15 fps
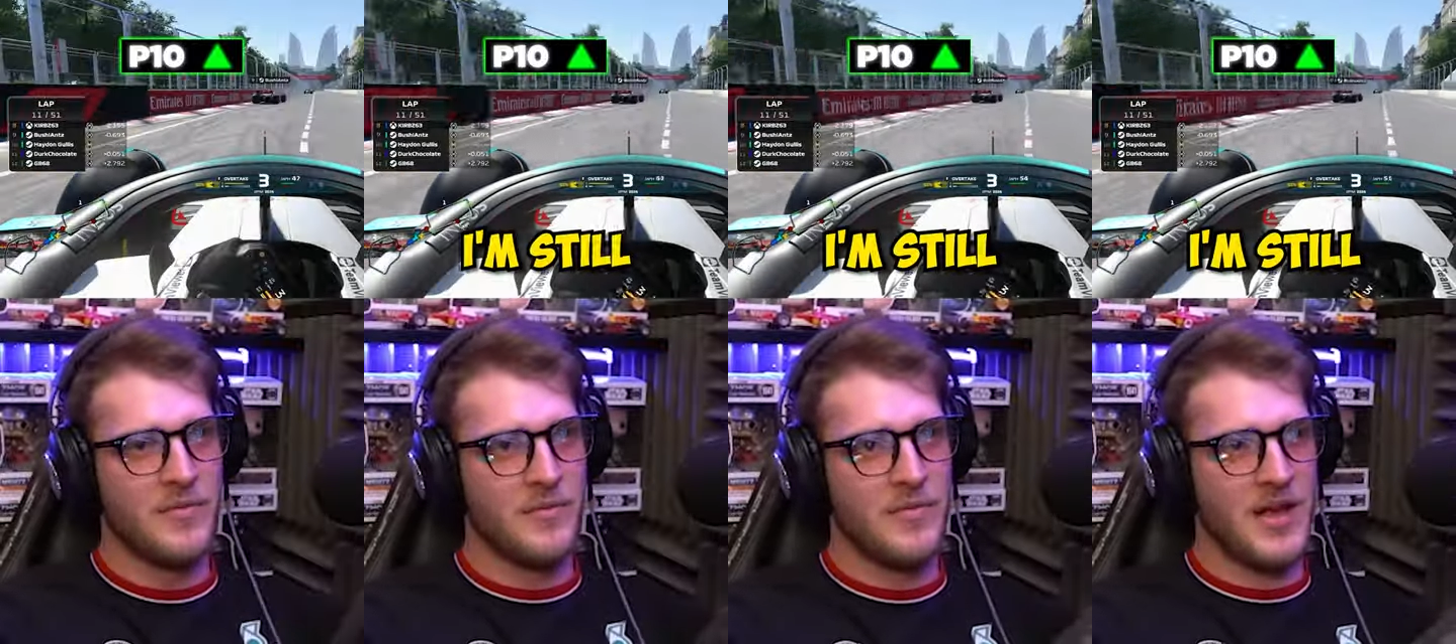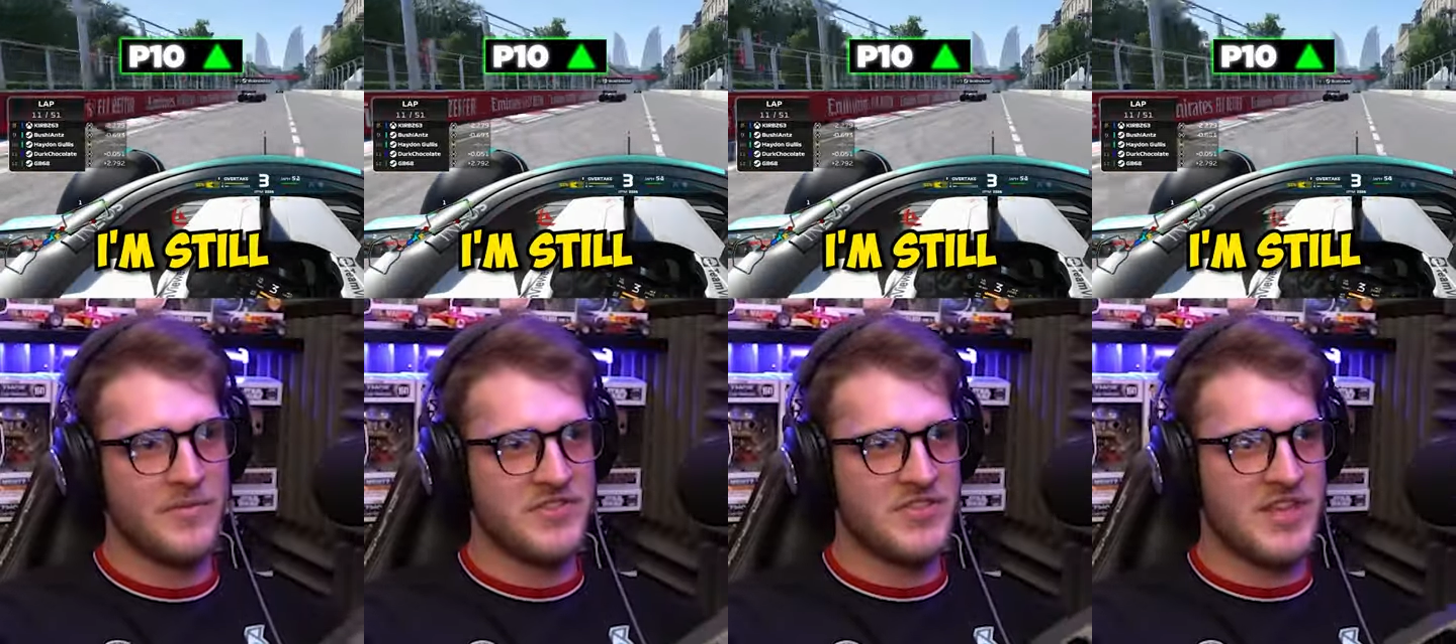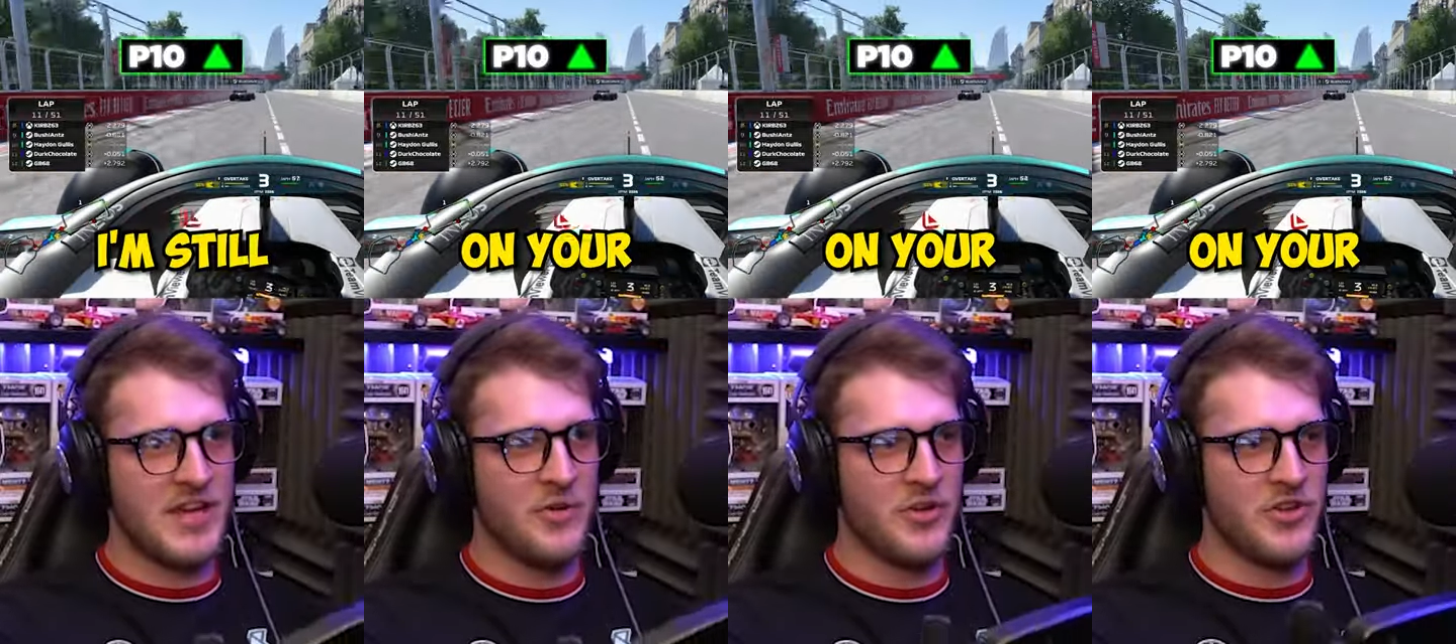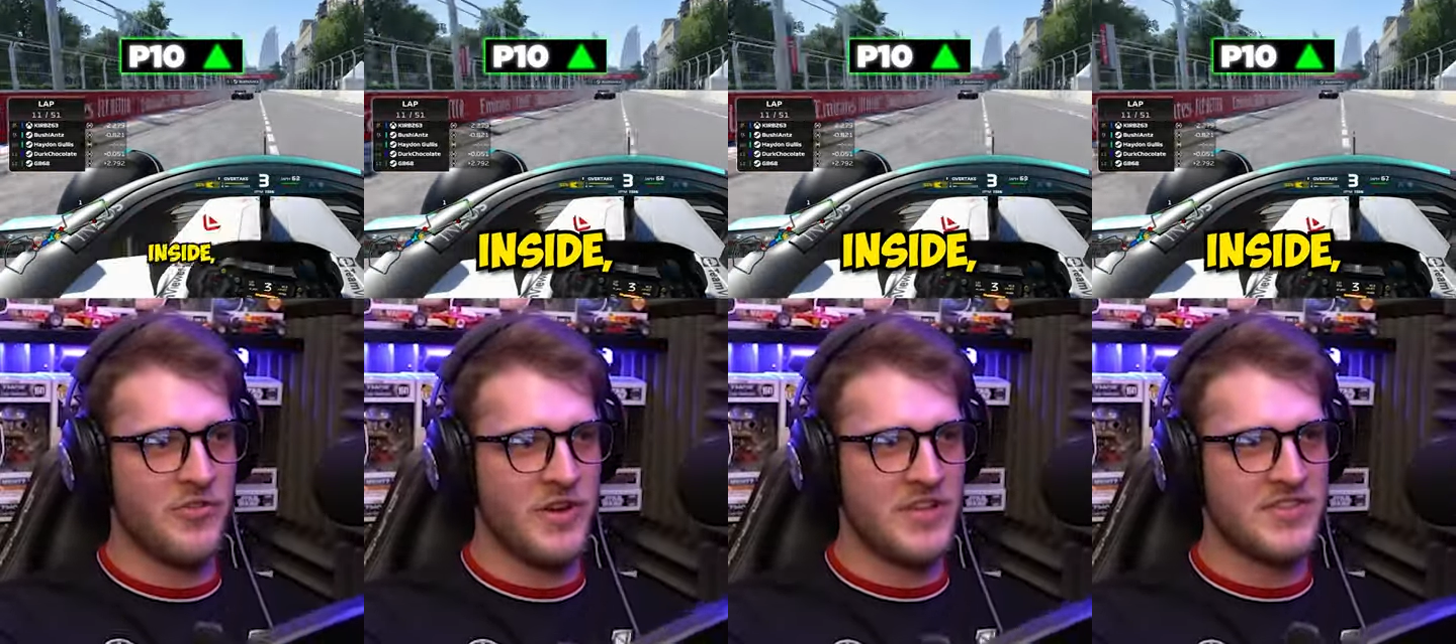I'm still on
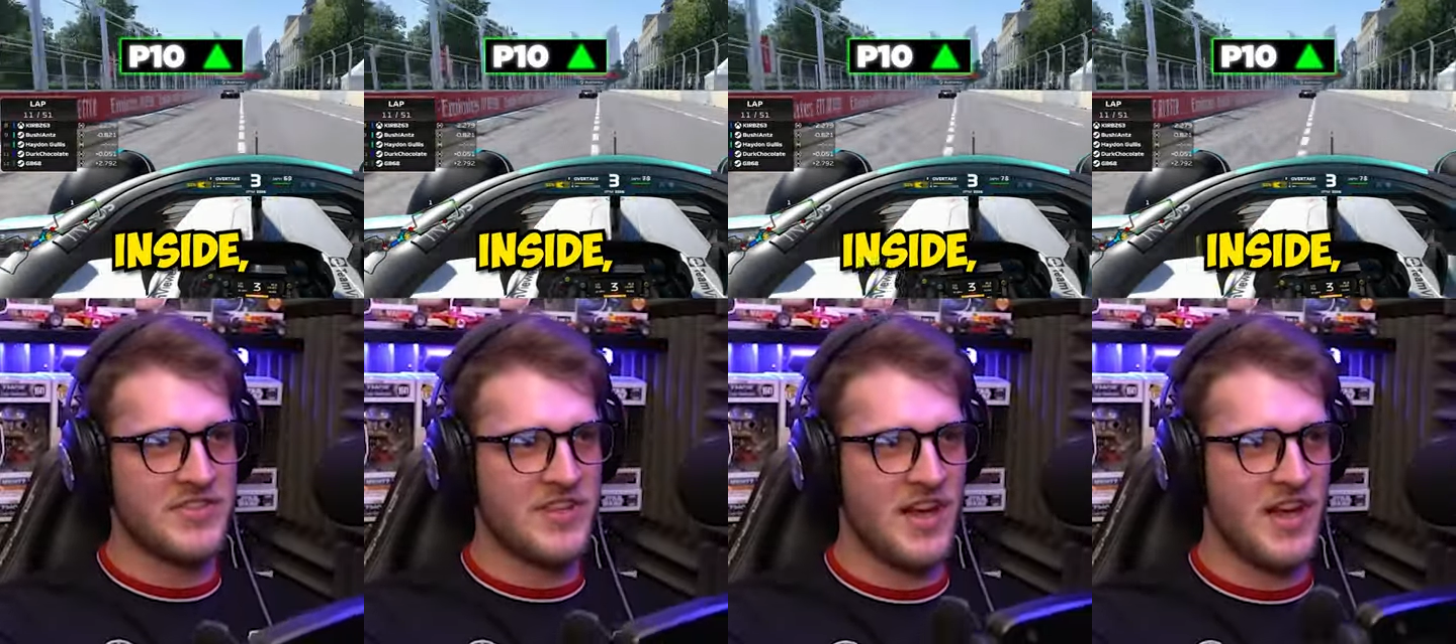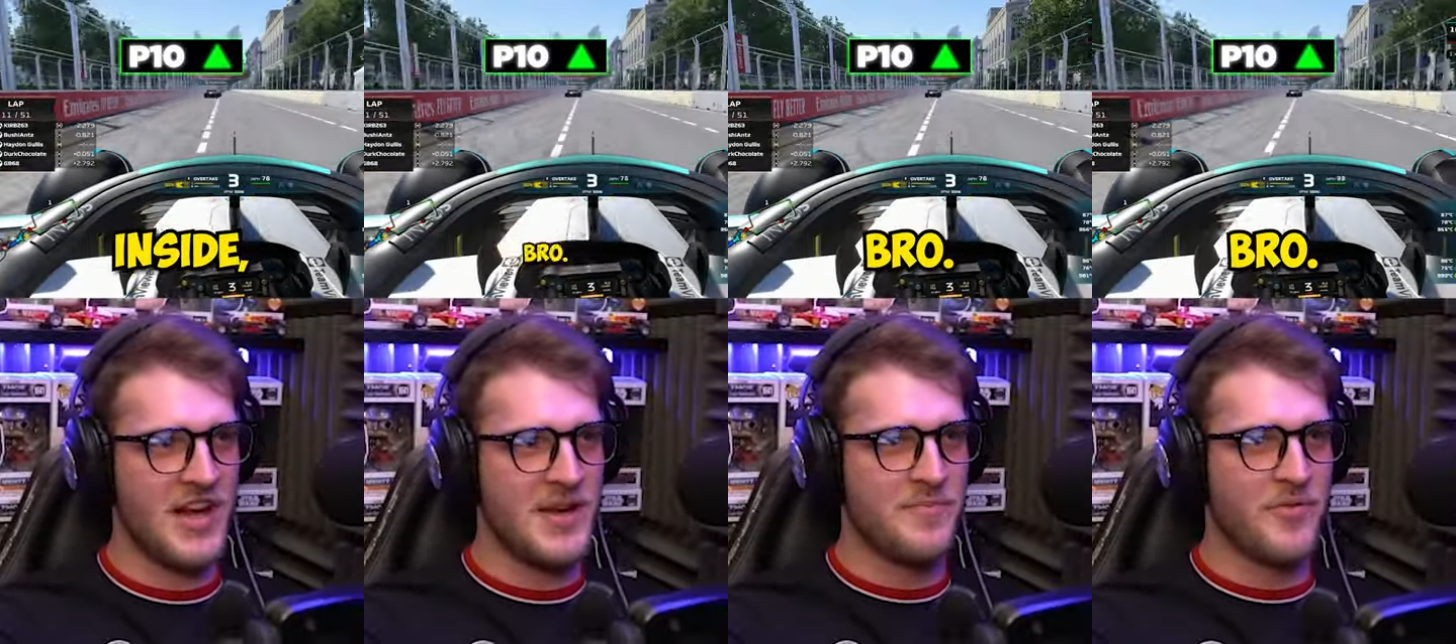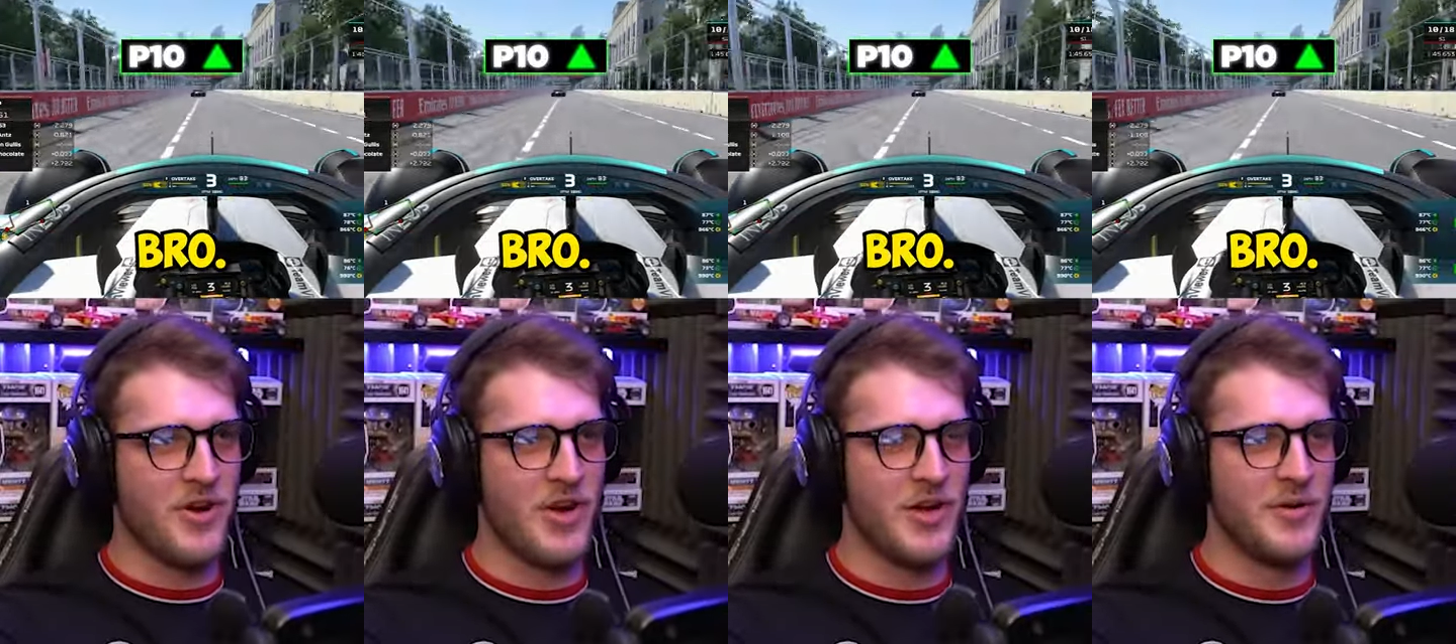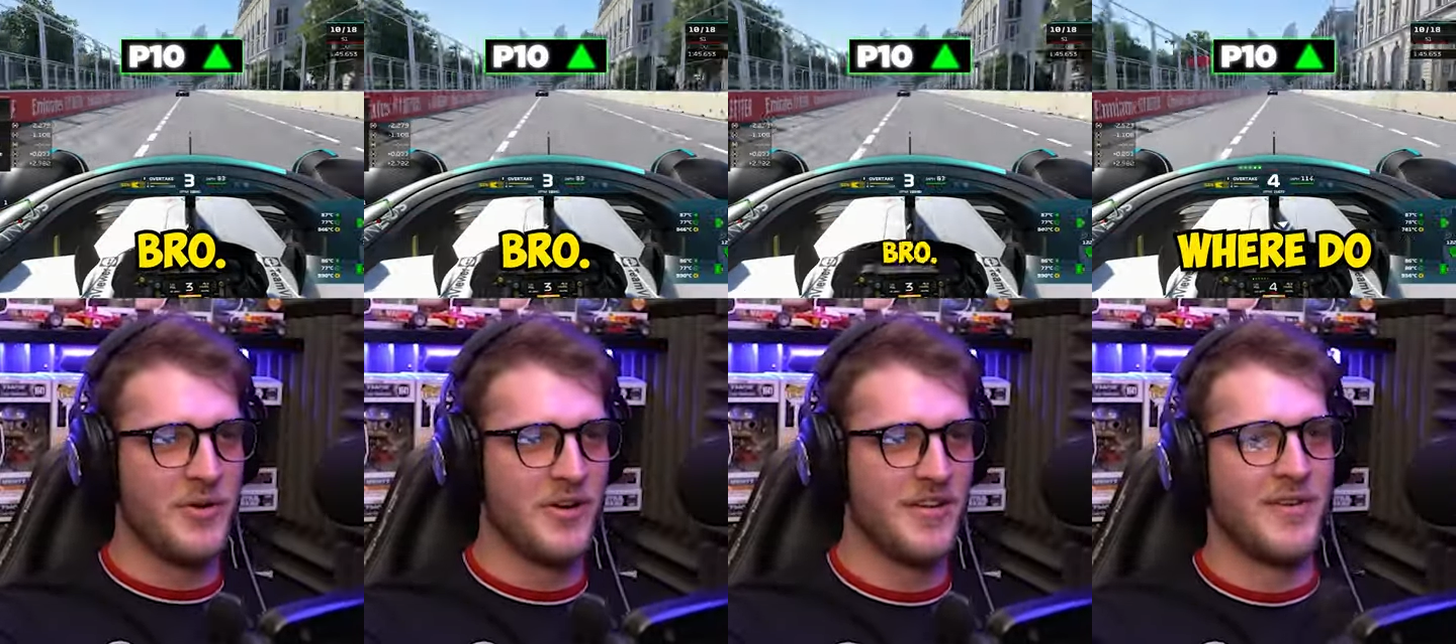your inside, bro.